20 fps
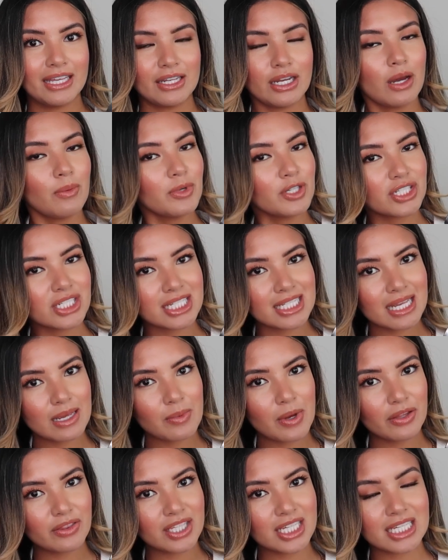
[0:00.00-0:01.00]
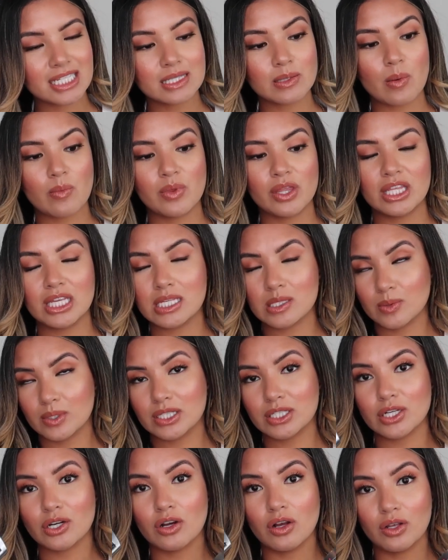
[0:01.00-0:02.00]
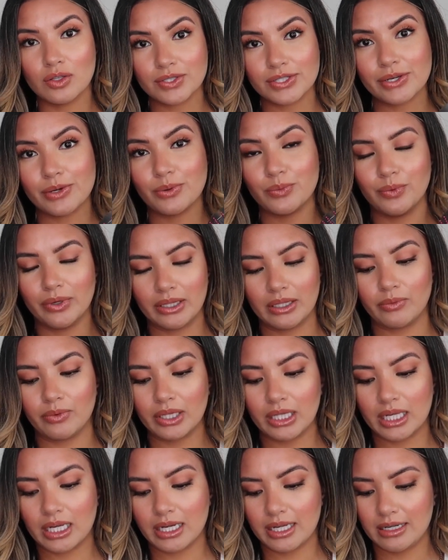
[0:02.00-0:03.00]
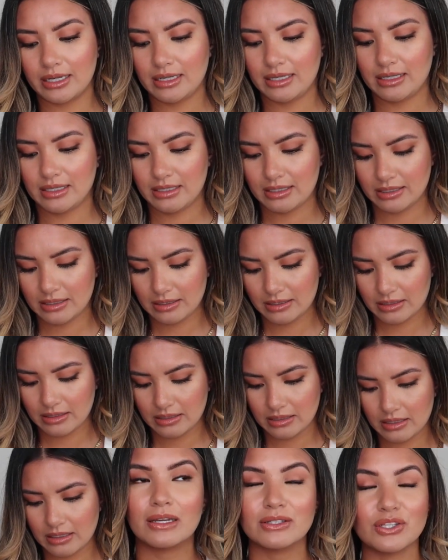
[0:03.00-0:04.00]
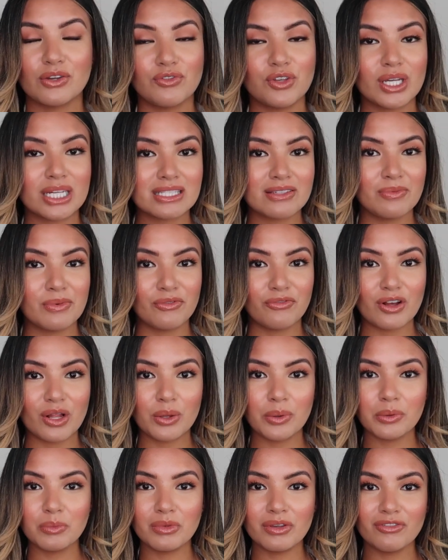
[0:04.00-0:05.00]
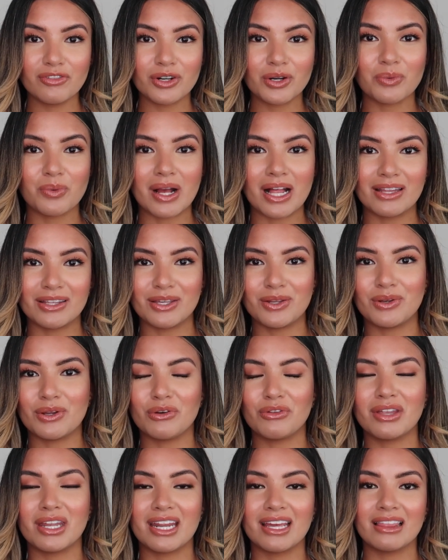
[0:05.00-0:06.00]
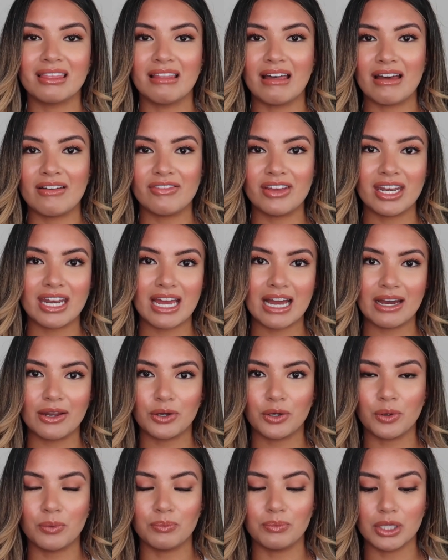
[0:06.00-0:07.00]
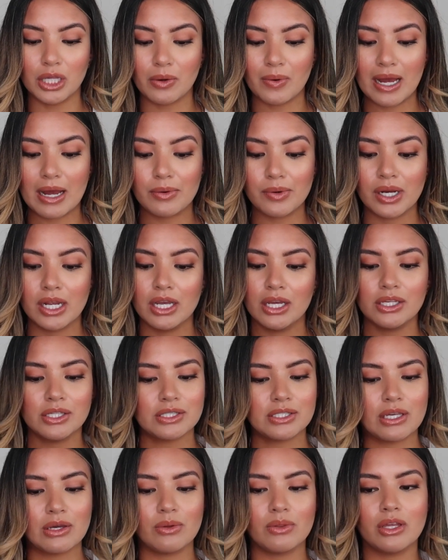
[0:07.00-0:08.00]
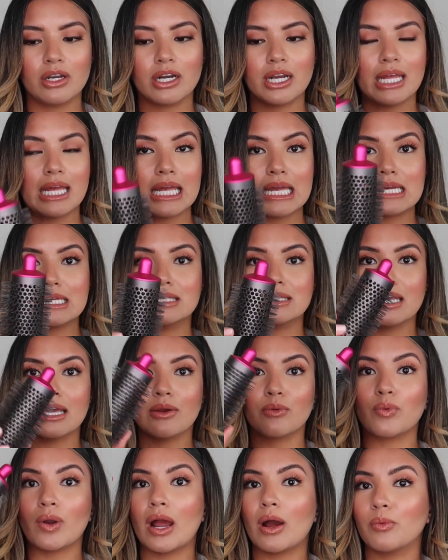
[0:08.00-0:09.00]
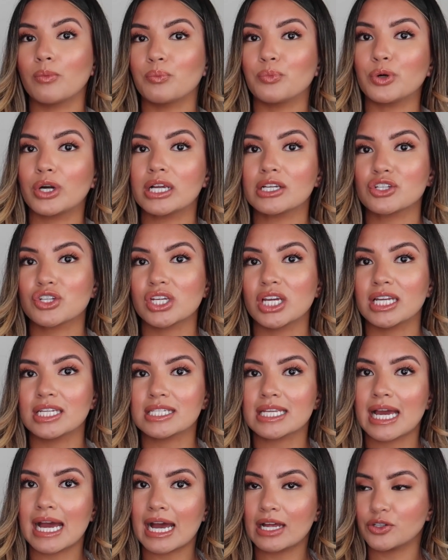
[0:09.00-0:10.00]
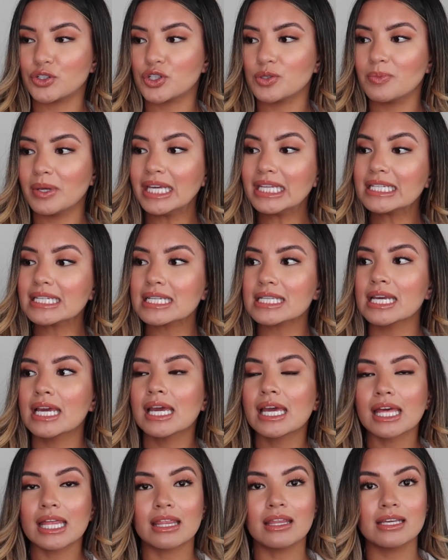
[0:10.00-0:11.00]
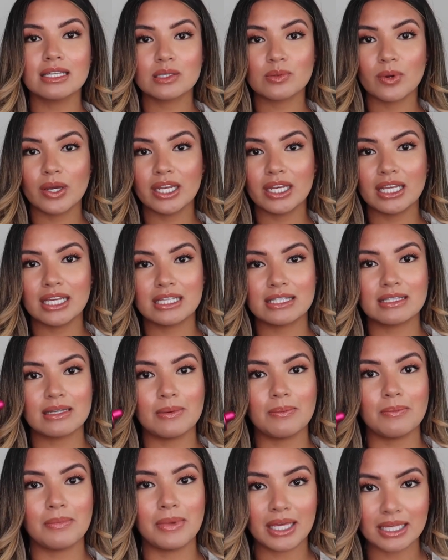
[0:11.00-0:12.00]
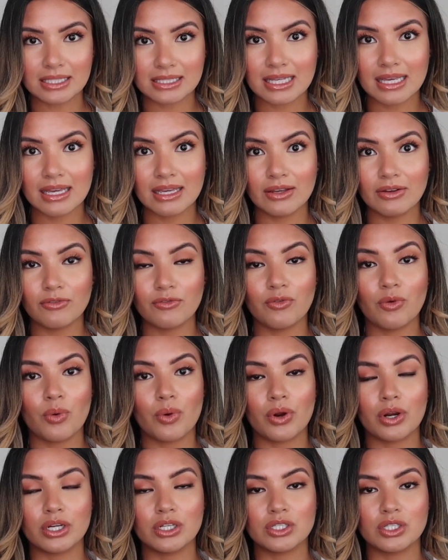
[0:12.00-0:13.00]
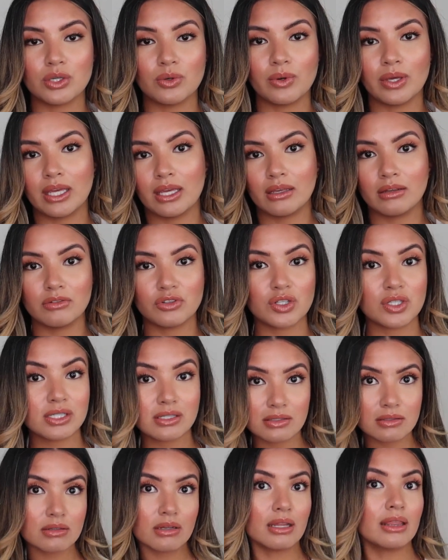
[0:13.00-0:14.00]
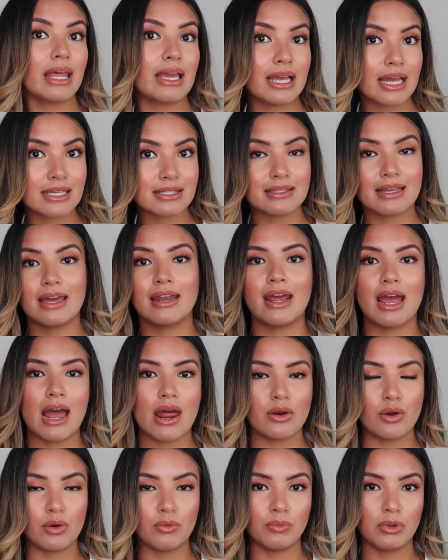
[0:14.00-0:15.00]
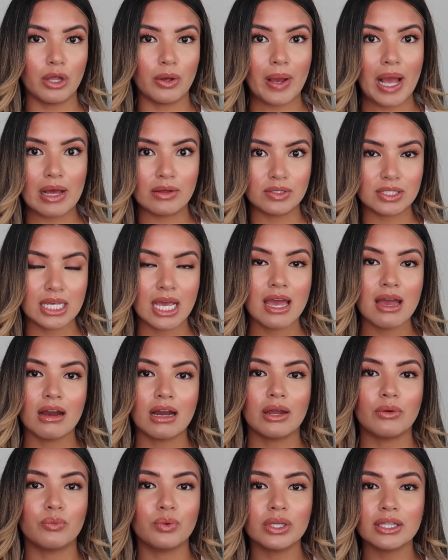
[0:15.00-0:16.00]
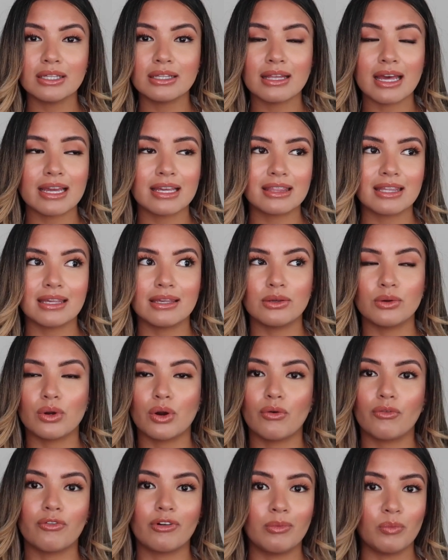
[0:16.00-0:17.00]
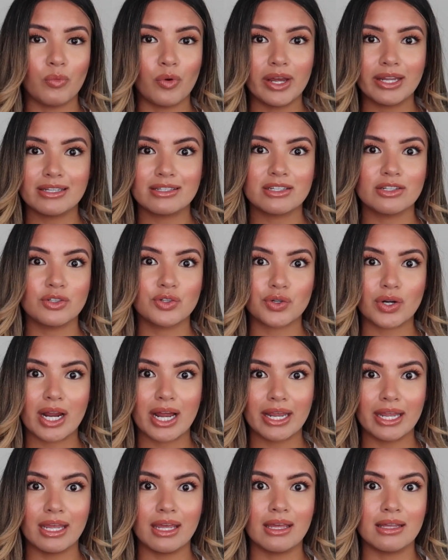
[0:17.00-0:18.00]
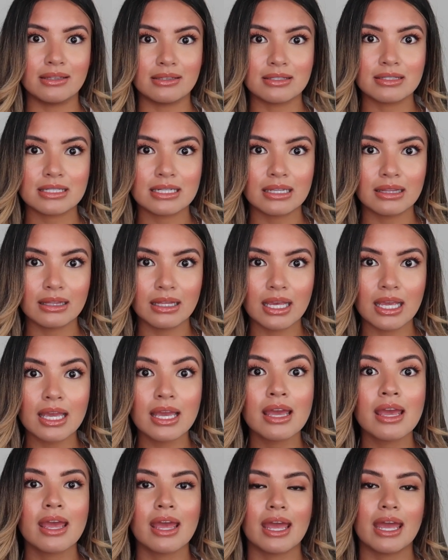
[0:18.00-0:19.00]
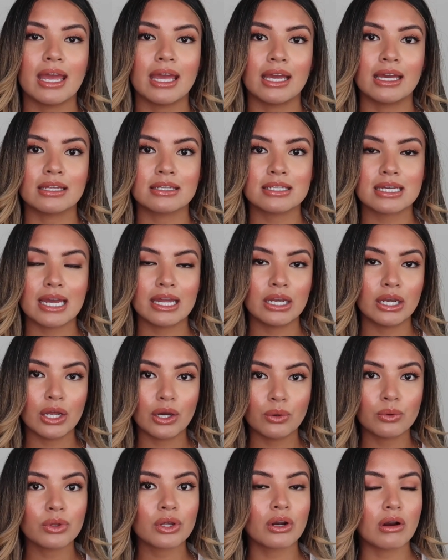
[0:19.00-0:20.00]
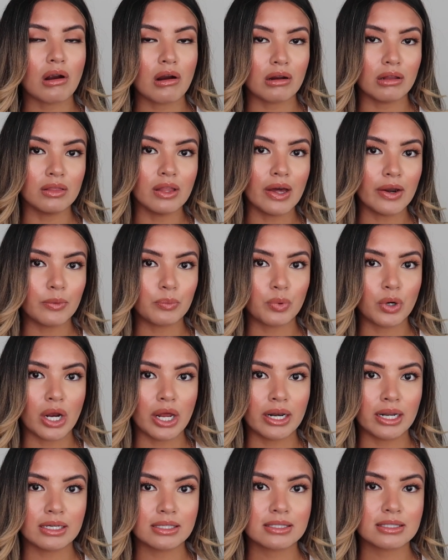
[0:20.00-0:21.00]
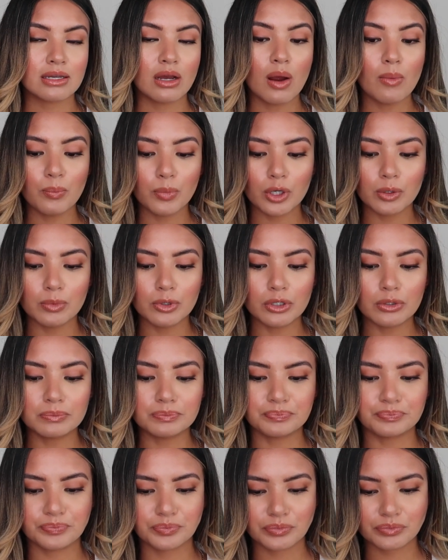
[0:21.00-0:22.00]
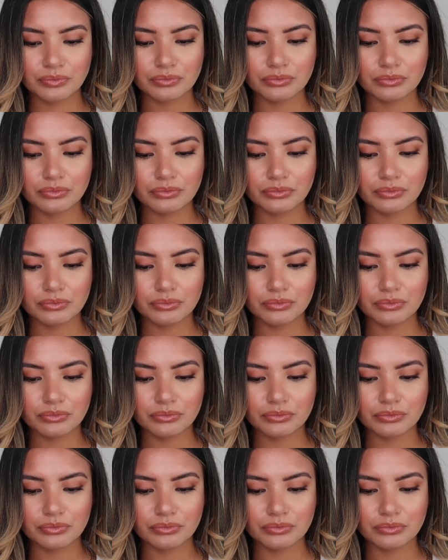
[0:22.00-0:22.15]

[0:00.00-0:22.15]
not much to say about these, but these ones are also really, really good. So if you guys have been following me for a while, you know that I love an at-home blowout. So there is a round brush attachment. This one is amazing for doing, just like I said, at-home blowouts. I really like that you go from wet to dry instantly. And I know there are a lot of products comparable